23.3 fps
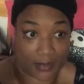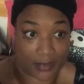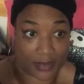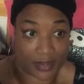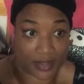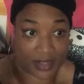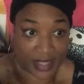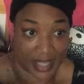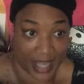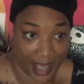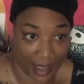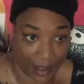
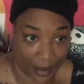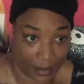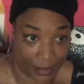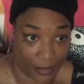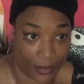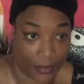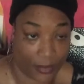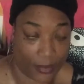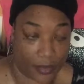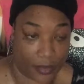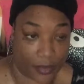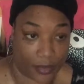
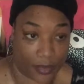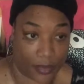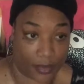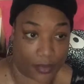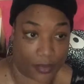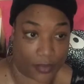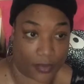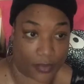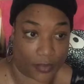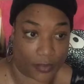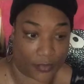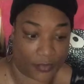now,
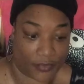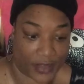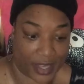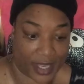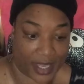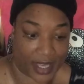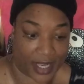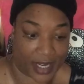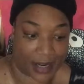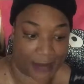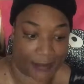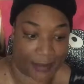
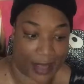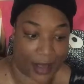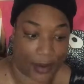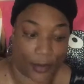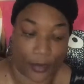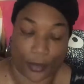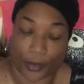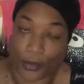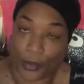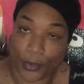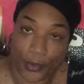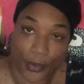thinking about
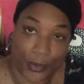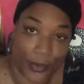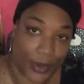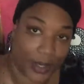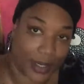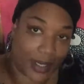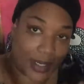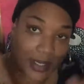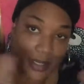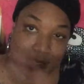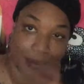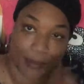all
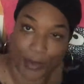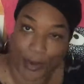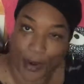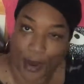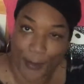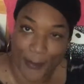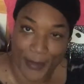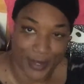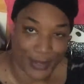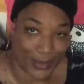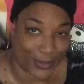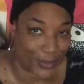the
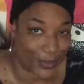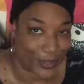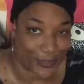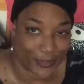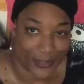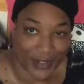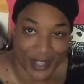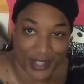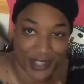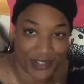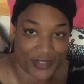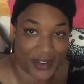disappointments, all the
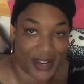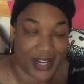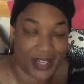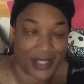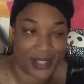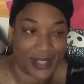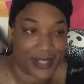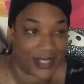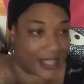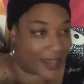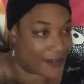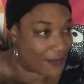
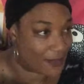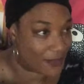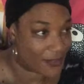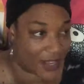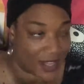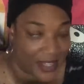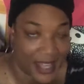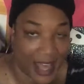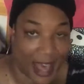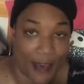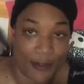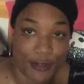frustrations,
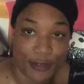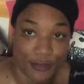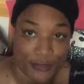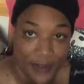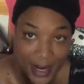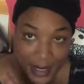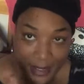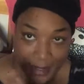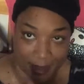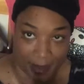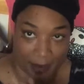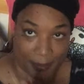everything that I was
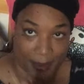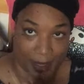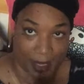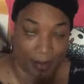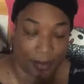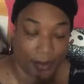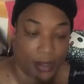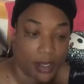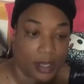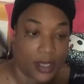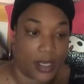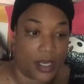ranting
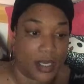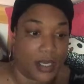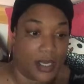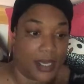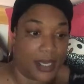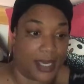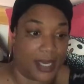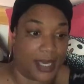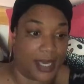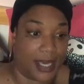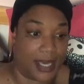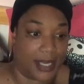about,
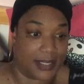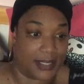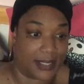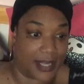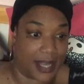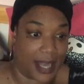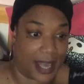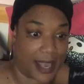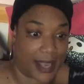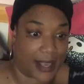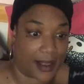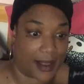it's
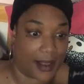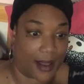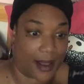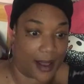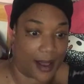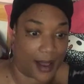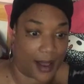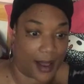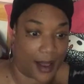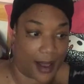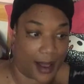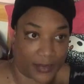like
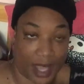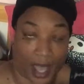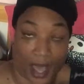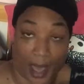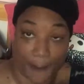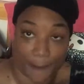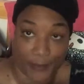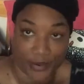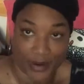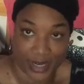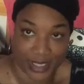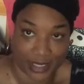
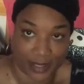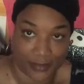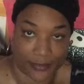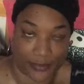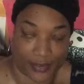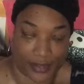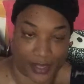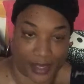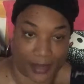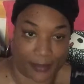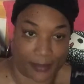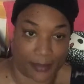I'm present
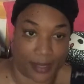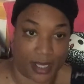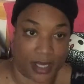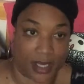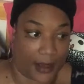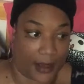for them,